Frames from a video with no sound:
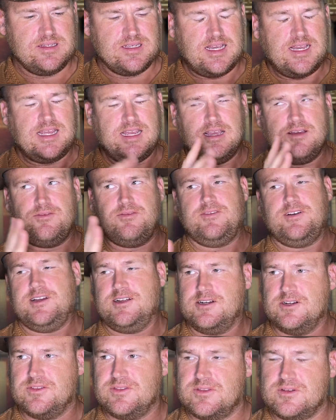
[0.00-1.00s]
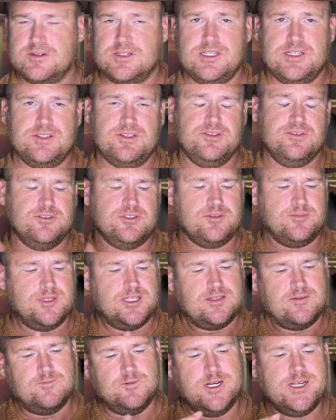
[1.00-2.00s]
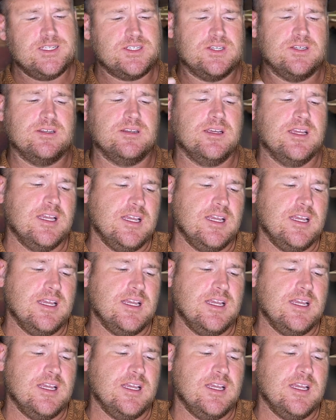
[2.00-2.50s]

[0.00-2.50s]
I have fired 32 Smith & Wesson,